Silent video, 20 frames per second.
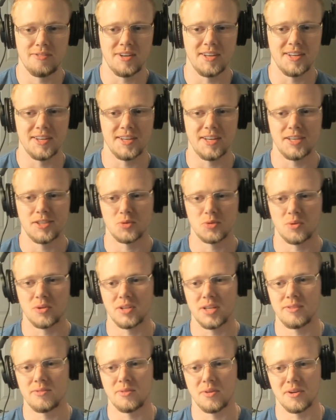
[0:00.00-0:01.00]
And I just want to
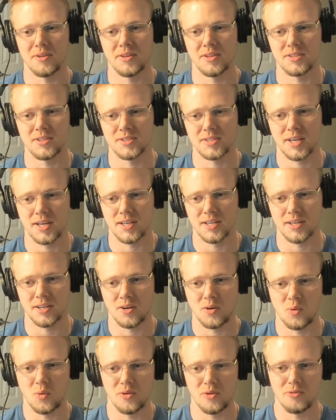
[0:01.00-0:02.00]
leave on this kind of
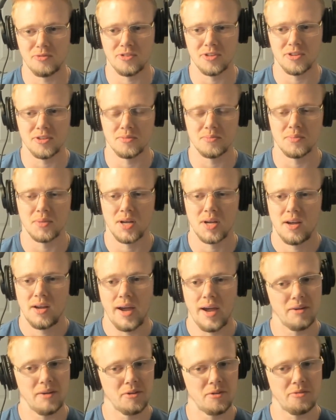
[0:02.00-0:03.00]
quote from
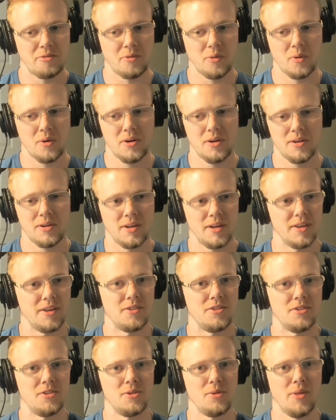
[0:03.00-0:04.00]
Henry Ford, the
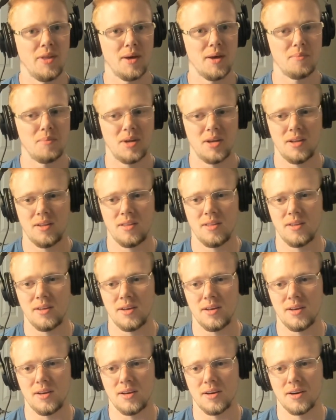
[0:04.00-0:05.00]
dude that made
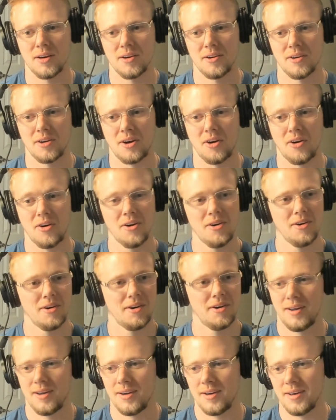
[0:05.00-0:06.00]
the car.
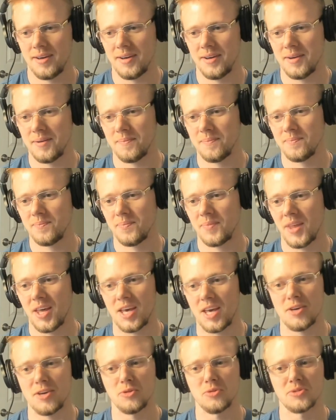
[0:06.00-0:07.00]

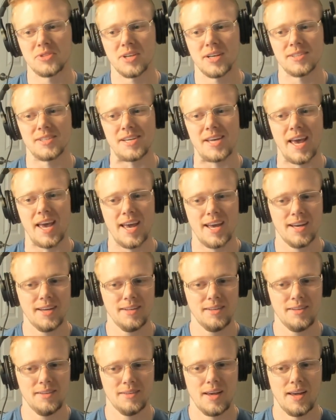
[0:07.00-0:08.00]
He who says he
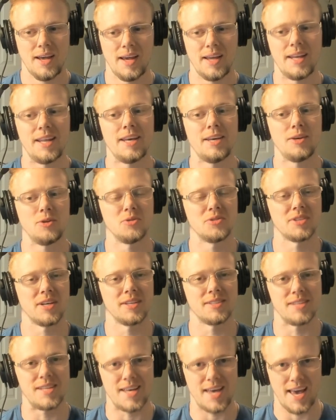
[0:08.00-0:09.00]
can and he who
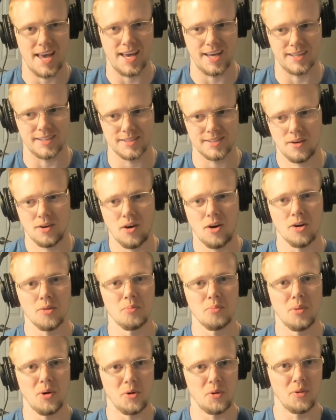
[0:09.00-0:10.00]
says he can't are
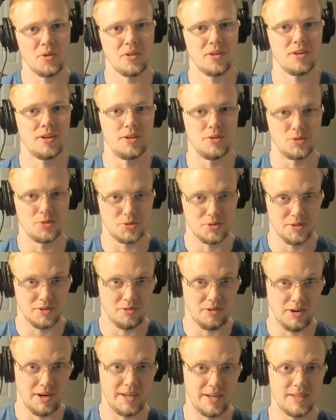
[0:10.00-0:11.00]
both usually
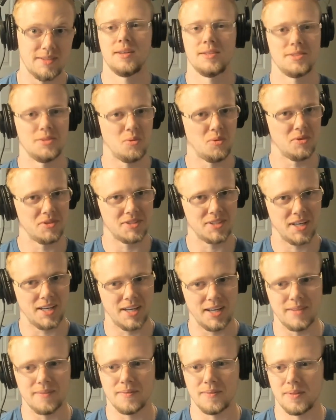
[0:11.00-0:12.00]
right. So once
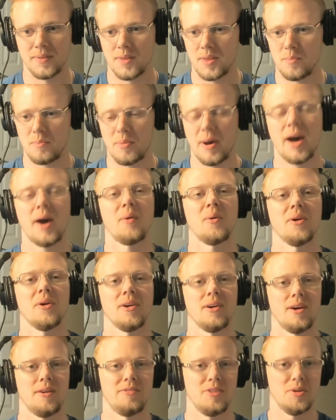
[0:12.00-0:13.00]
again, power
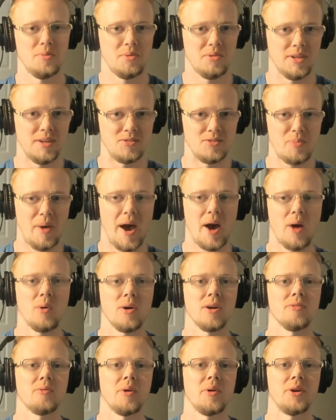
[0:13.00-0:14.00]
of your beliefs, power
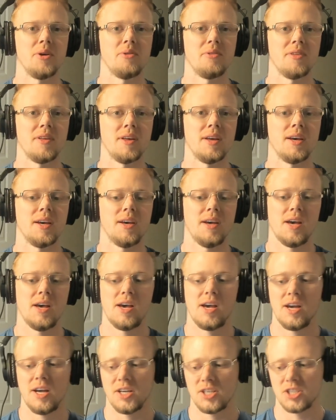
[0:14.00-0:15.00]
of what you think,
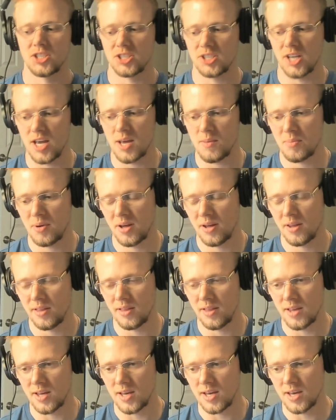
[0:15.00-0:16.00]
shape
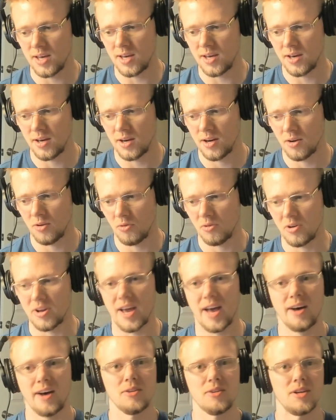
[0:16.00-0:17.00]
the
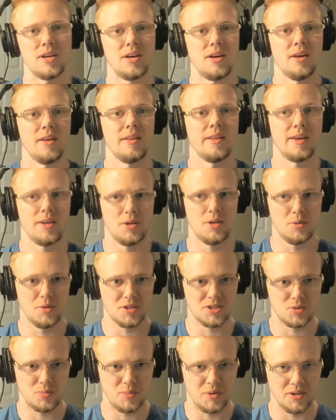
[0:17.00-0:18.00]
reality that you
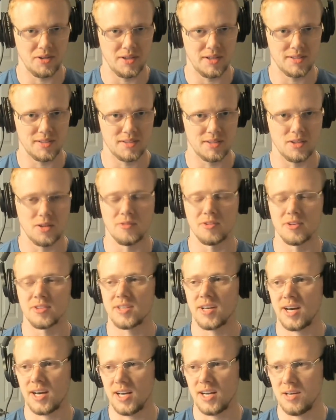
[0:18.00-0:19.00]
experience. And over
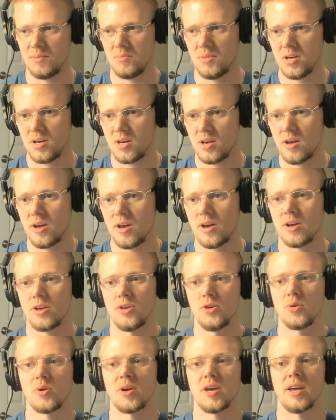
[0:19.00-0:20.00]
time,
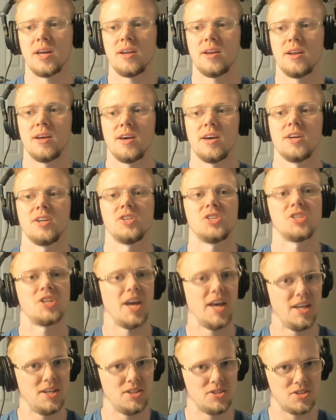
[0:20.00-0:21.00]
you can
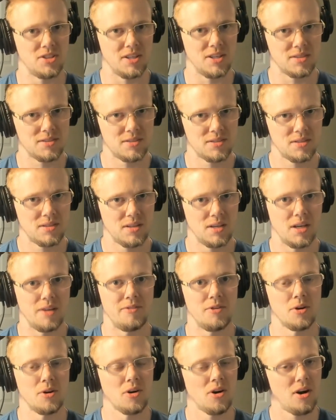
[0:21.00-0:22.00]
change this. And if
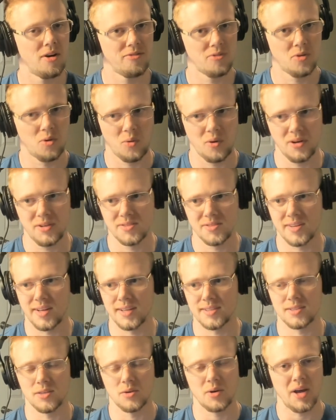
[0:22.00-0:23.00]
you're off course,
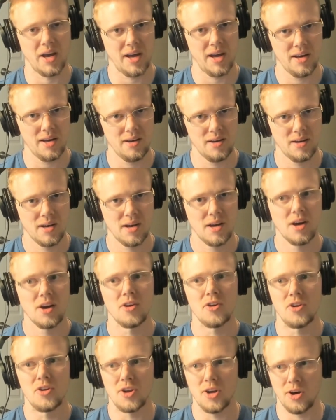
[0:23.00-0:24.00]
that's okay.
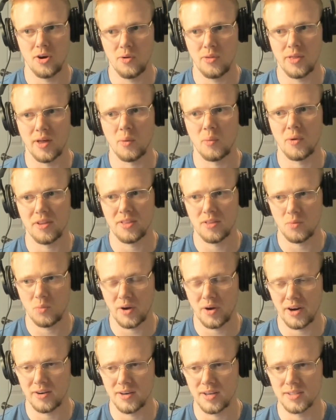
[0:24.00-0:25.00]
Know that with
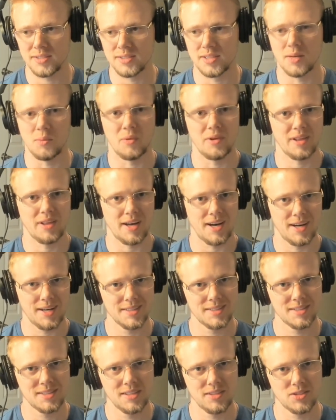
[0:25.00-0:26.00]
awareness and with
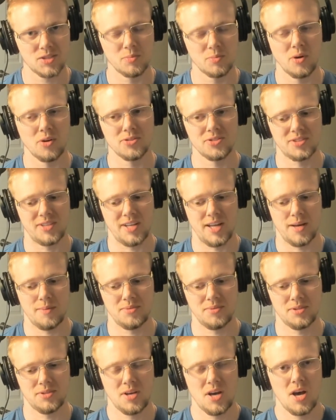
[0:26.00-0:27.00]
constant small
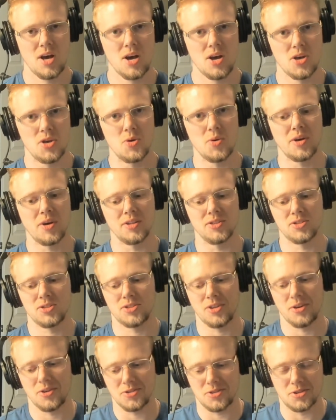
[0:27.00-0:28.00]
steps, you can
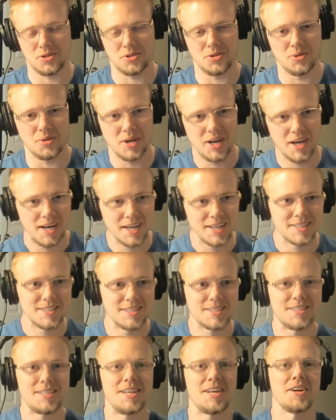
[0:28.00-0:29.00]
start to
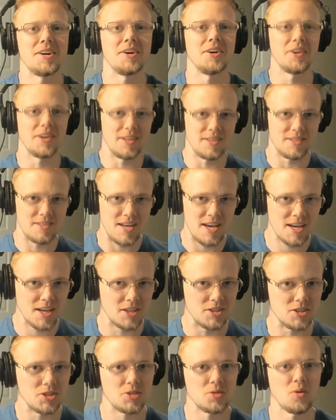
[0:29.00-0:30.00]
steer and take
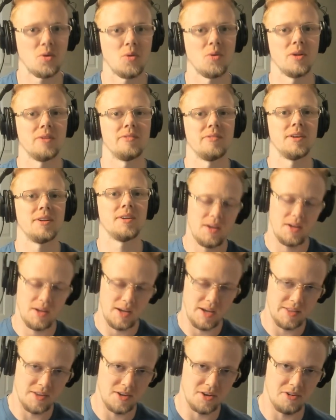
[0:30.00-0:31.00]
control of it
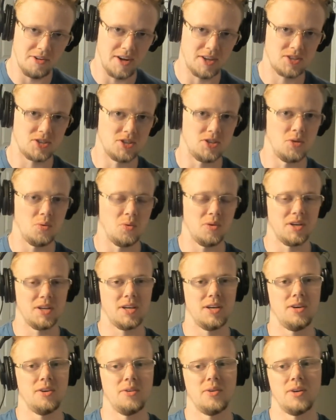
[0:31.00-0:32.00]
in the direction you want
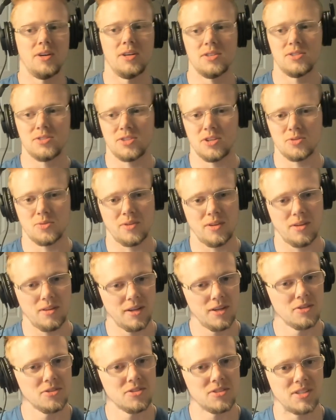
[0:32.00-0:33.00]
to go. And it just starts with
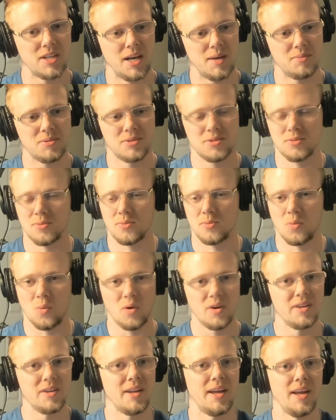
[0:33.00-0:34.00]
little steps,
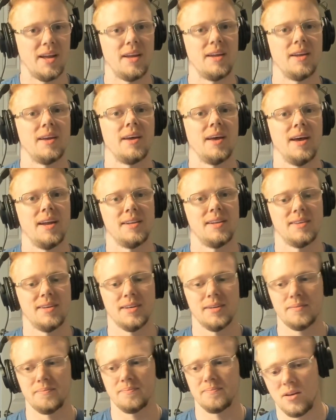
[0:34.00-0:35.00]
one day at a
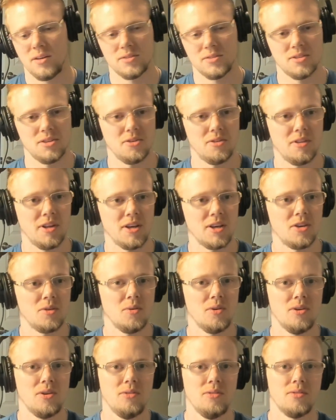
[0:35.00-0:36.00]
time. So thank you
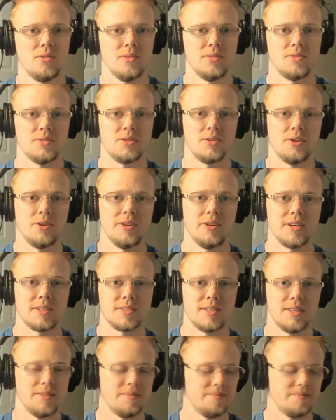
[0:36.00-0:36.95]
all. See you all next time.